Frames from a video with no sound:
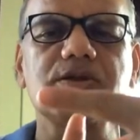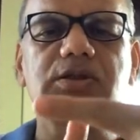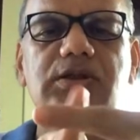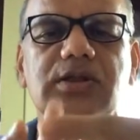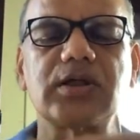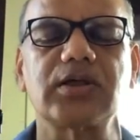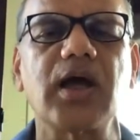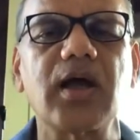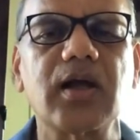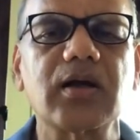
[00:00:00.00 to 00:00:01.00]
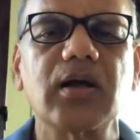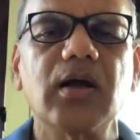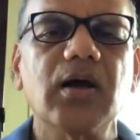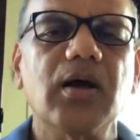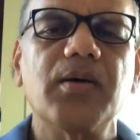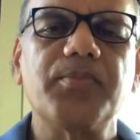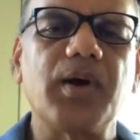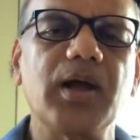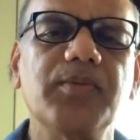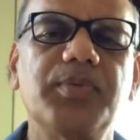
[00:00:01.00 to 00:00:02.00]
this entire
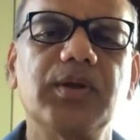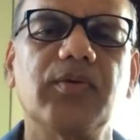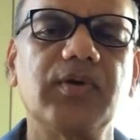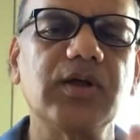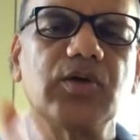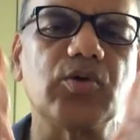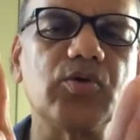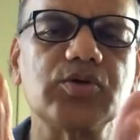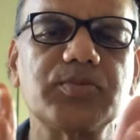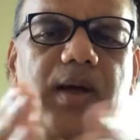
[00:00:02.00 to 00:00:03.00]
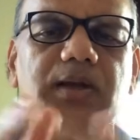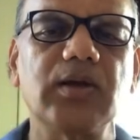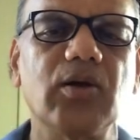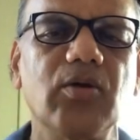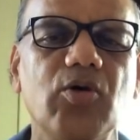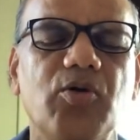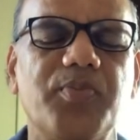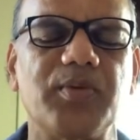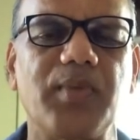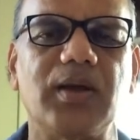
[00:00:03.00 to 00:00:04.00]
pipe in a very close manner or
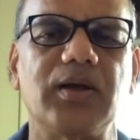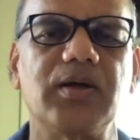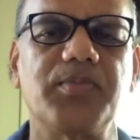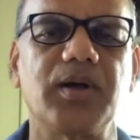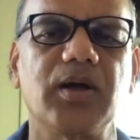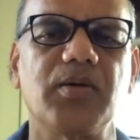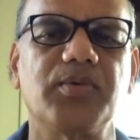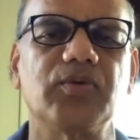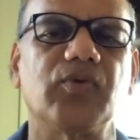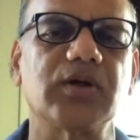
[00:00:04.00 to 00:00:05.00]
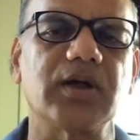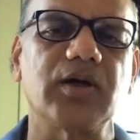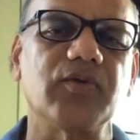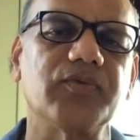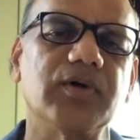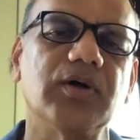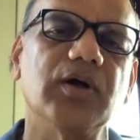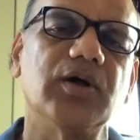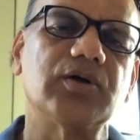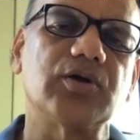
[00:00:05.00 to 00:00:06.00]
open manner, depending upon what kind of
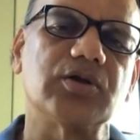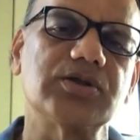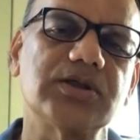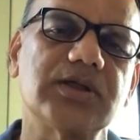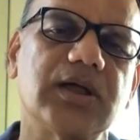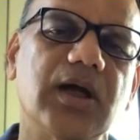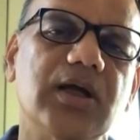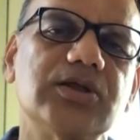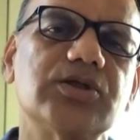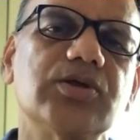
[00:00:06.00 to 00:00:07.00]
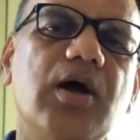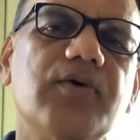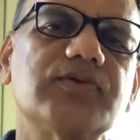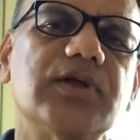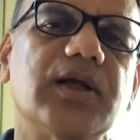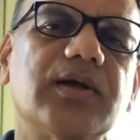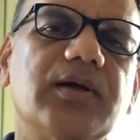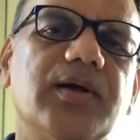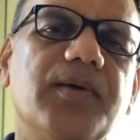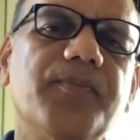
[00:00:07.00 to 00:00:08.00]
torches and the guns you have
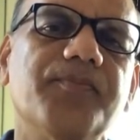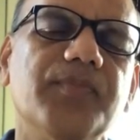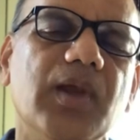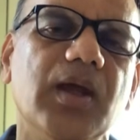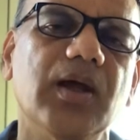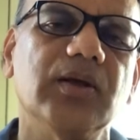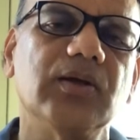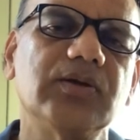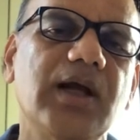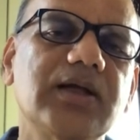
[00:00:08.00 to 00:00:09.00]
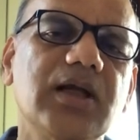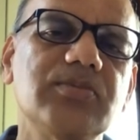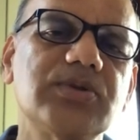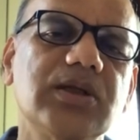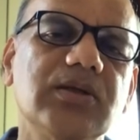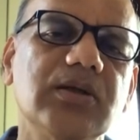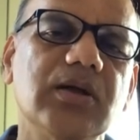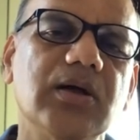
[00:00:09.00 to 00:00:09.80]
selected. Now that helps in